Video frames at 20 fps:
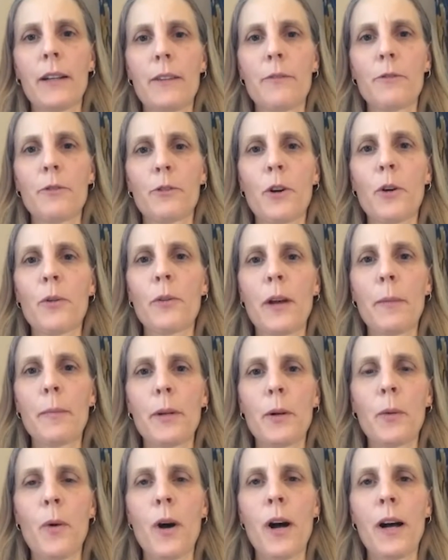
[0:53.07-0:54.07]
I've grown up
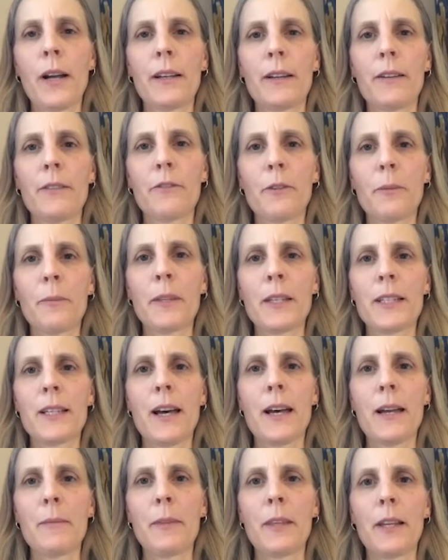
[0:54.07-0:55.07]
in Awana from the
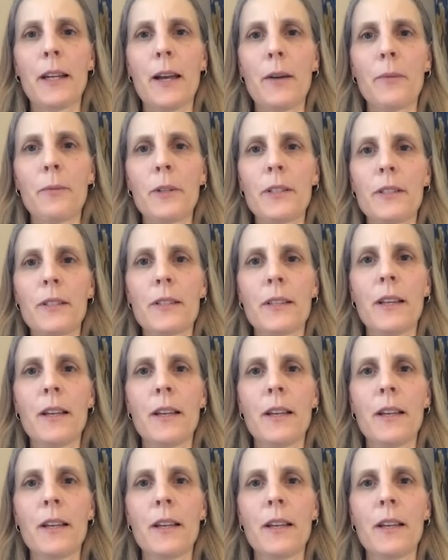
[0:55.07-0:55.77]
time that I was